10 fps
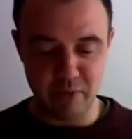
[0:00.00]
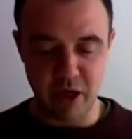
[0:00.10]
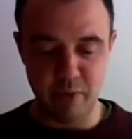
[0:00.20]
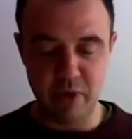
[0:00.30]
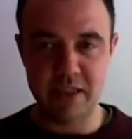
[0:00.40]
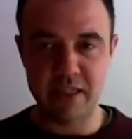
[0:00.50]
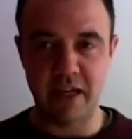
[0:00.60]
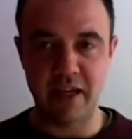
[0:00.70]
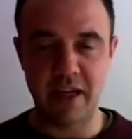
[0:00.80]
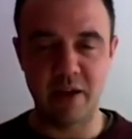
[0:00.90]
moment,
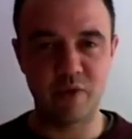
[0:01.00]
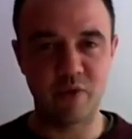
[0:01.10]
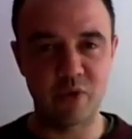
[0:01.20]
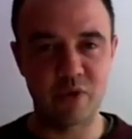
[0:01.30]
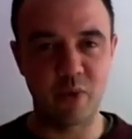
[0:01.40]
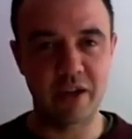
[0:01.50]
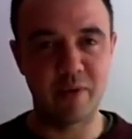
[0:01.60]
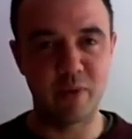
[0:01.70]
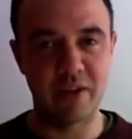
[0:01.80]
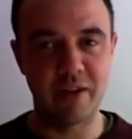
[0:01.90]
and look forward to
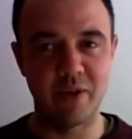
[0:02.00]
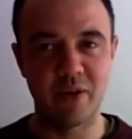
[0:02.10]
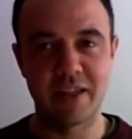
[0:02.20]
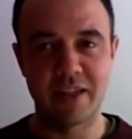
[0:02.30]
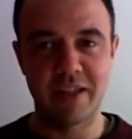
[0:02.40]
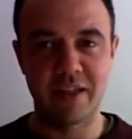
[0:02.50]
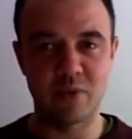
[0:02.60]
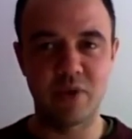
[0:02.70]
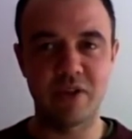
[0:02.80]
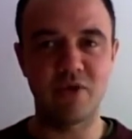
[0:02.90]
working with you
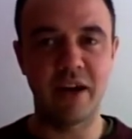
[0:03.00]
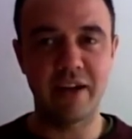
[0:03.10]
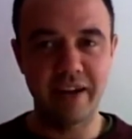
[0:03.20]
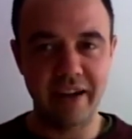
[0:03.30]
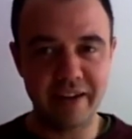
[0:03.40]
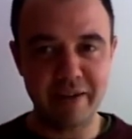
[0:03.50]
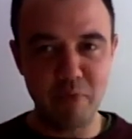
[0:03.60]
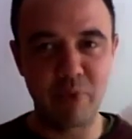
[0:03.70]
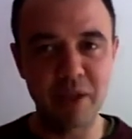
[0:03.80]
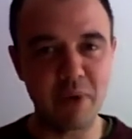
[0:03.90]
as we try and
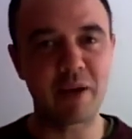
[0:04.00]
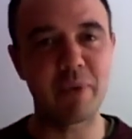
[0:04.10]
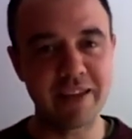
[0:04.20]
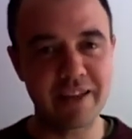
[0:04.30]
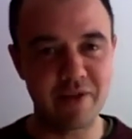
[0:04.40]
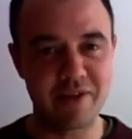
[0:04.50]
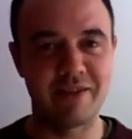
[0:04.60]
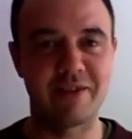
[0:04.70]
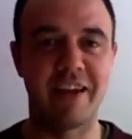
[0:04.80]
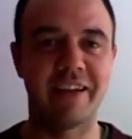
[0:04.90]
build back better, as
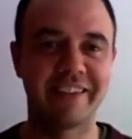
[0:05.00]
you say.